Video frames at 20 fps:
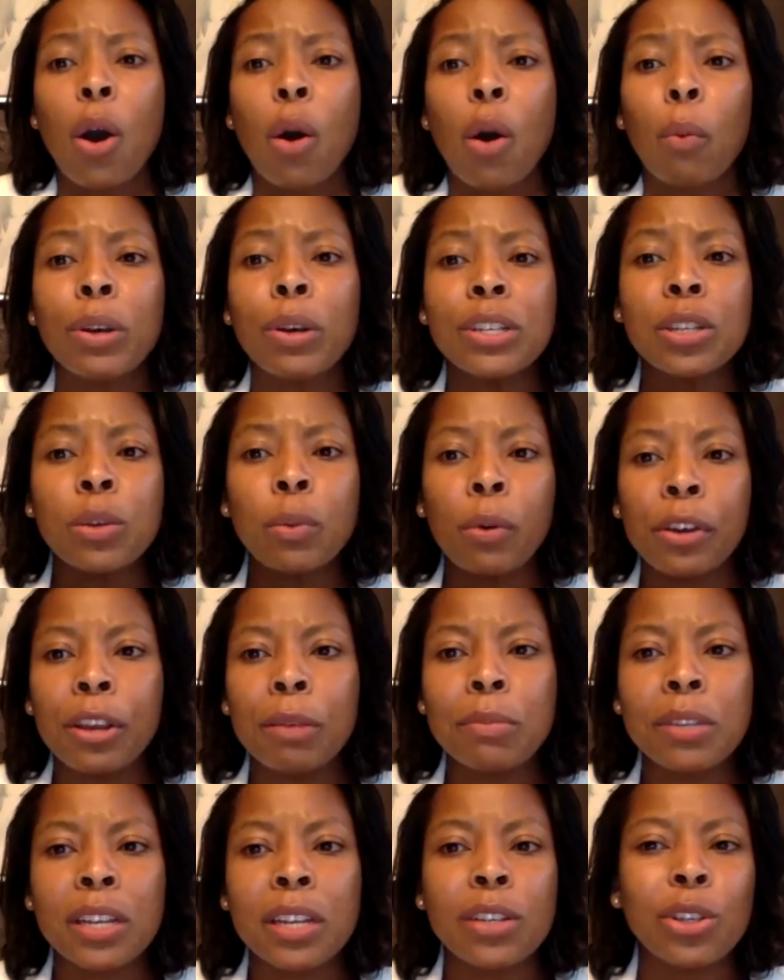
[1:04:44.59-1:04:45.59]
Was the
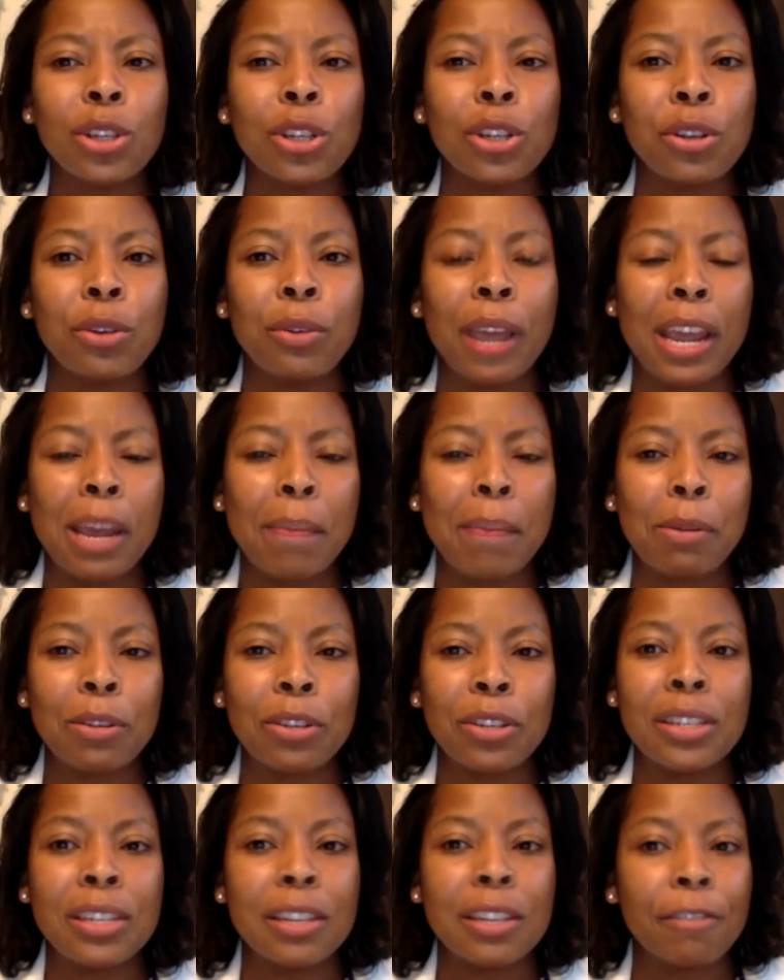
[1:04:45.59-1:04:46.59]
Williams Institute able
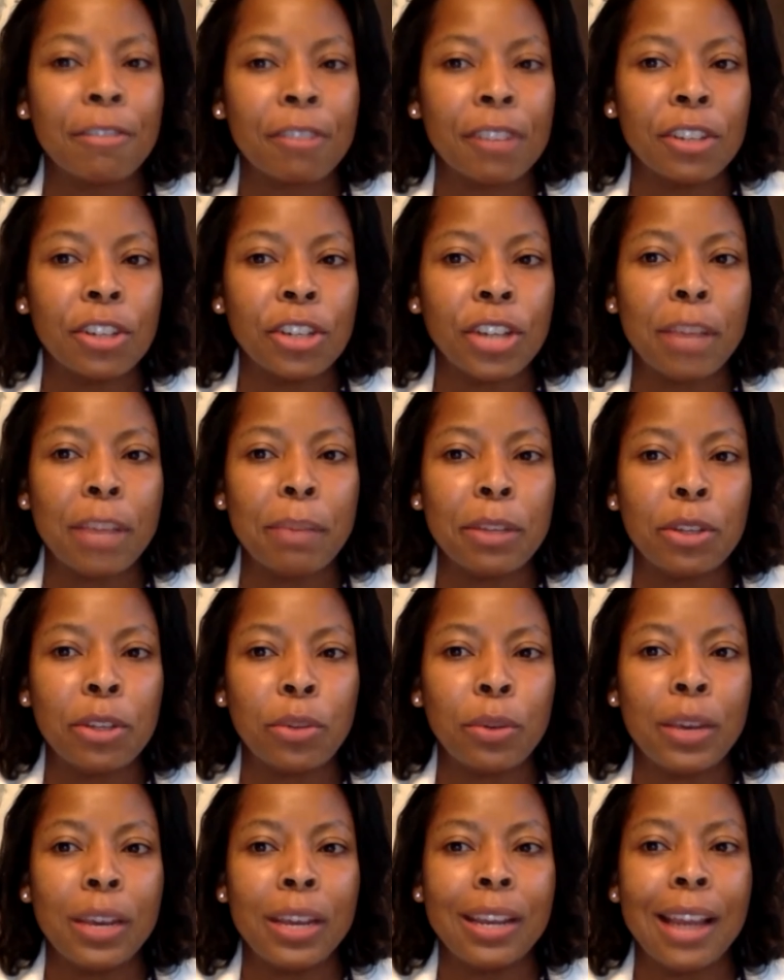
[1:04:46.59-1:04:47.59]
to differentiate
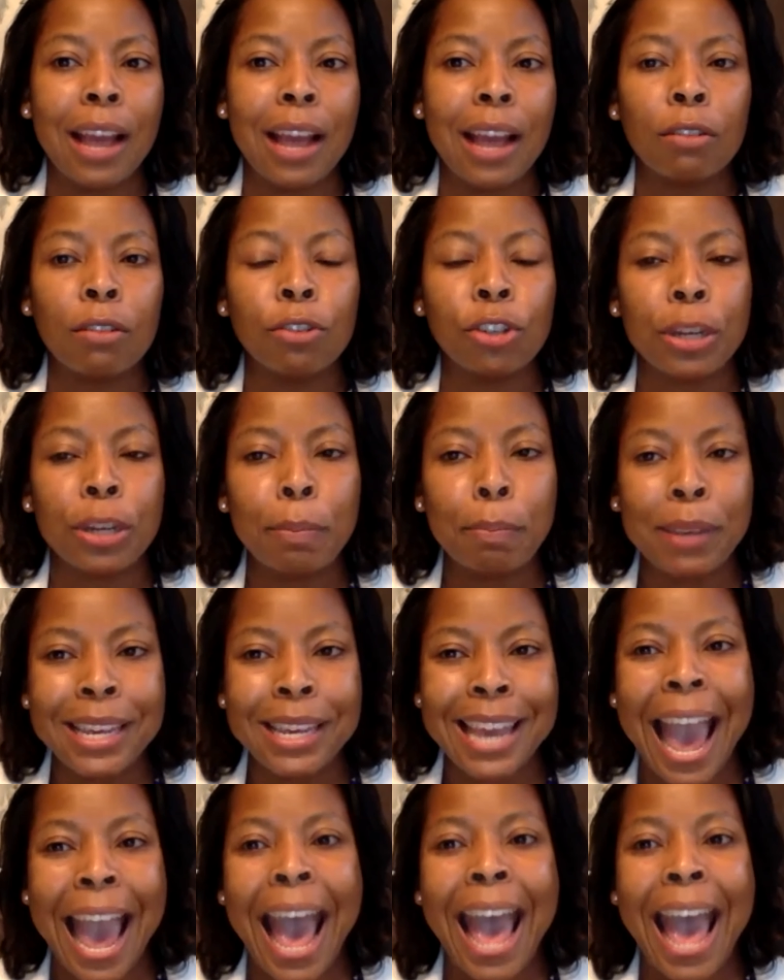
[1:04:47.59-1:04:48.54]
between LGB